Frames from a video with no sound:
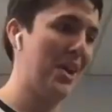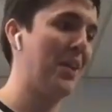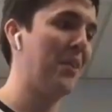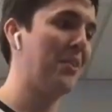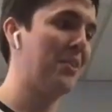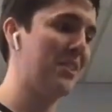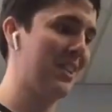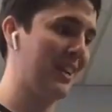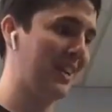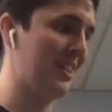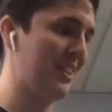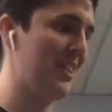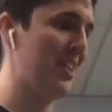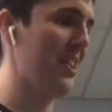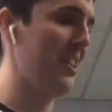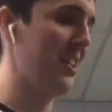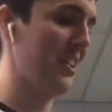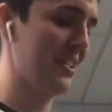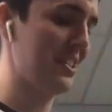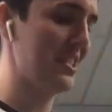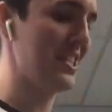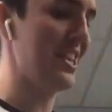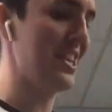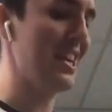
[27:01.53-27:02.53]

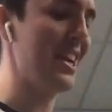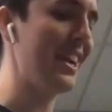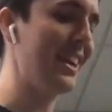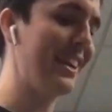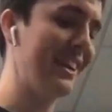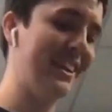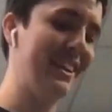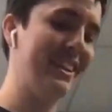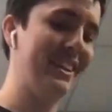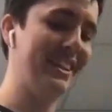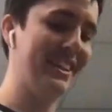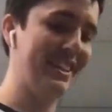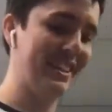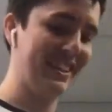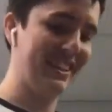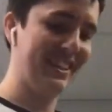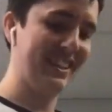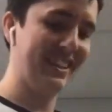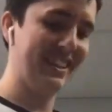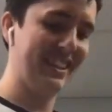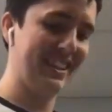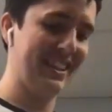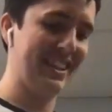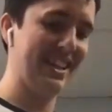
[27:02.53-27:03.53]
nanotechnology,
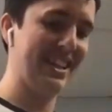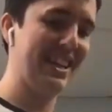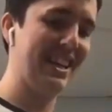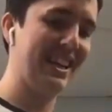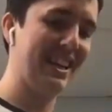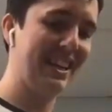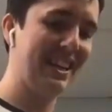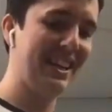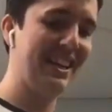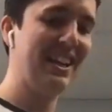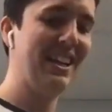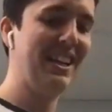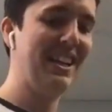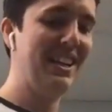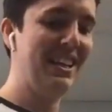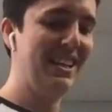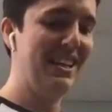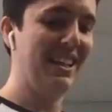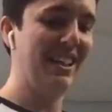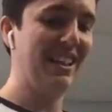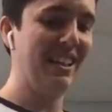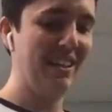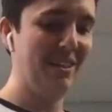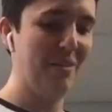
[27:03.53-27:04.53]
like
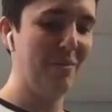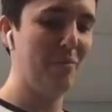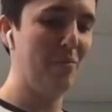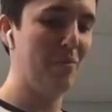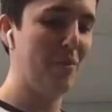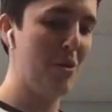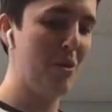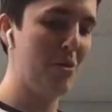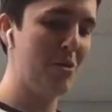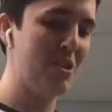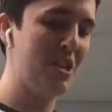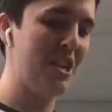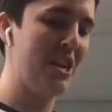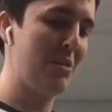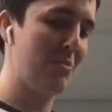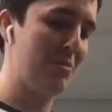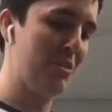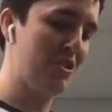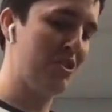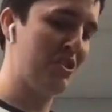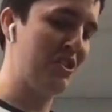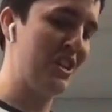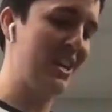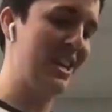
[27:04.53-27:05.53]

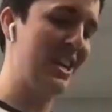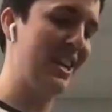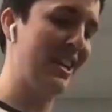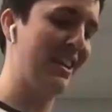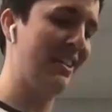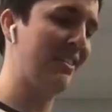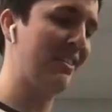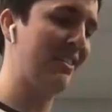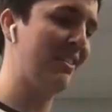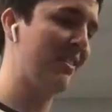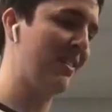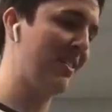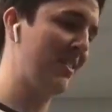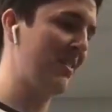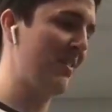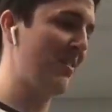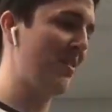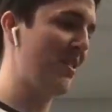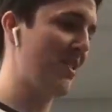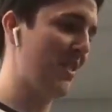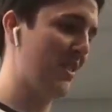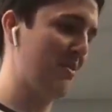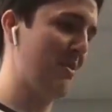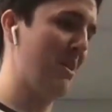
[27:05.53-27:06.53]
protein
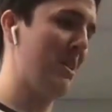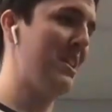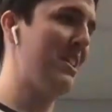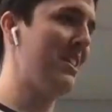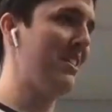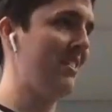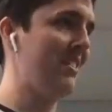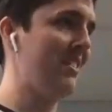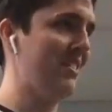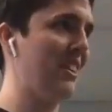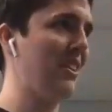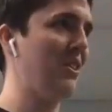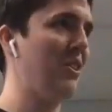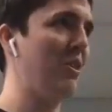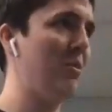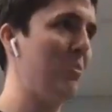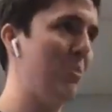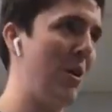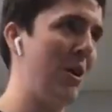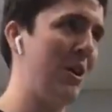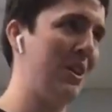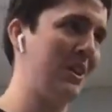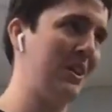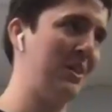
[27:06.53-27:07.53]
machines threading
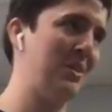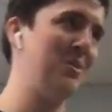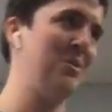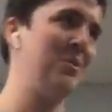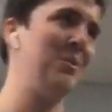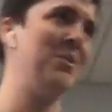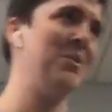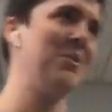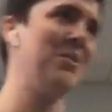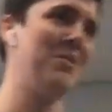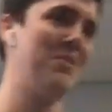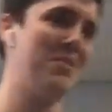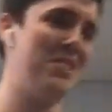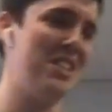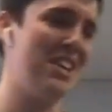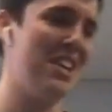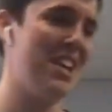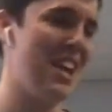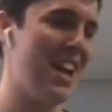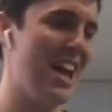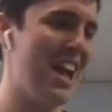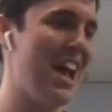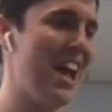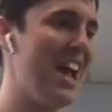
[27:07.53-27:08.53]
single molecules of
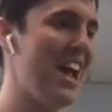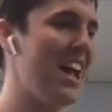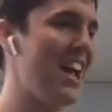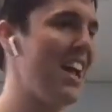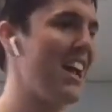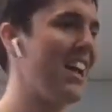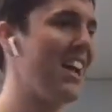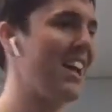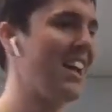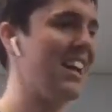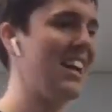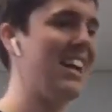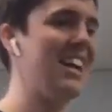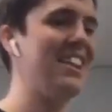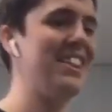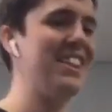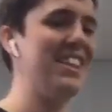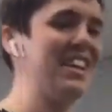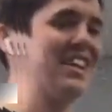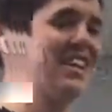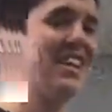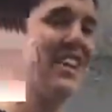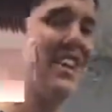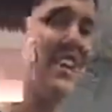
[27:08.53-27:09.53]
DNA, and
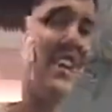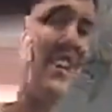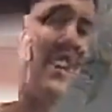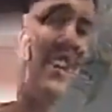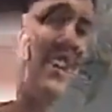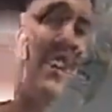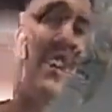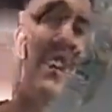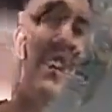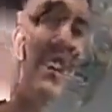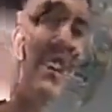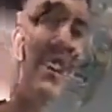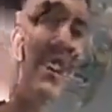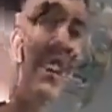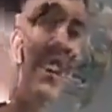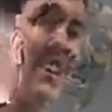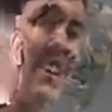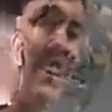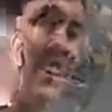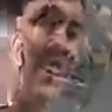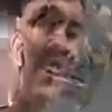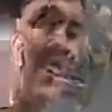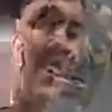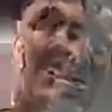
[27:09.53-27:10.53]
then,
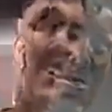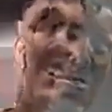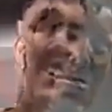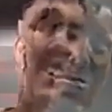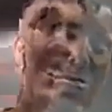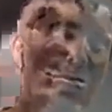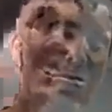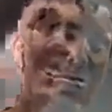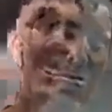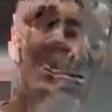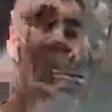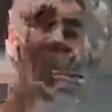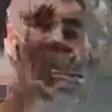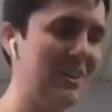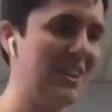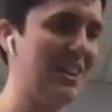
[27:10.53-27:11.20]
you know,